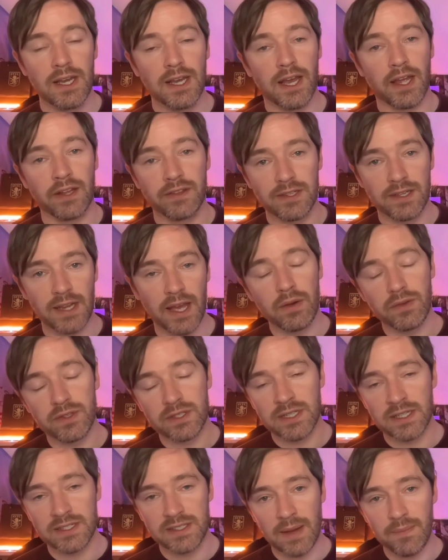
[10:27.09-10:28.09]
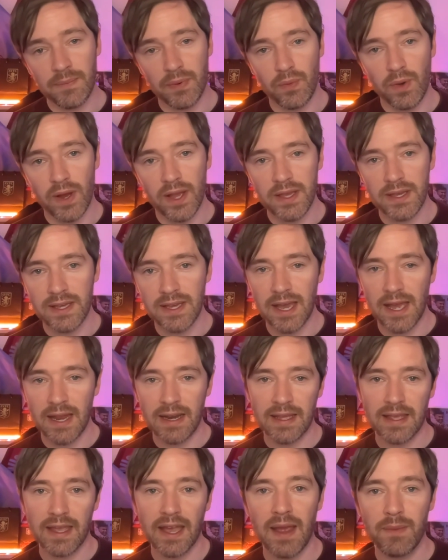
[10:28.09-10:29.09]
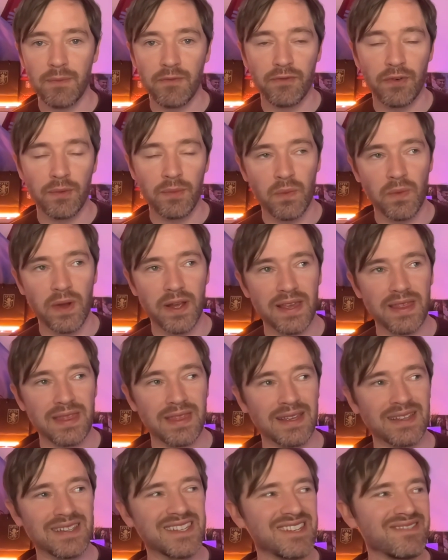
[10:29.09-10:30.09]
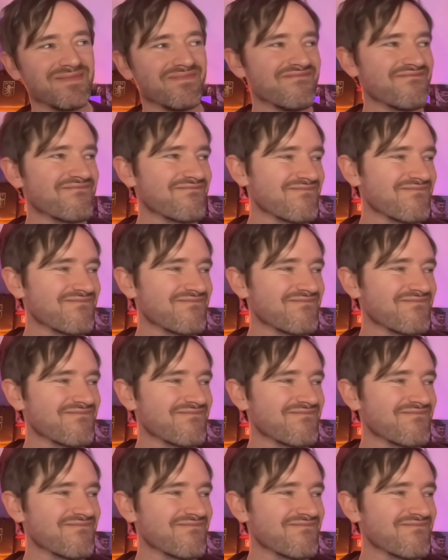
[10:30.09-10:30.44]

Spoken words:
And today was an example where you're getting a game from him where you're thinking,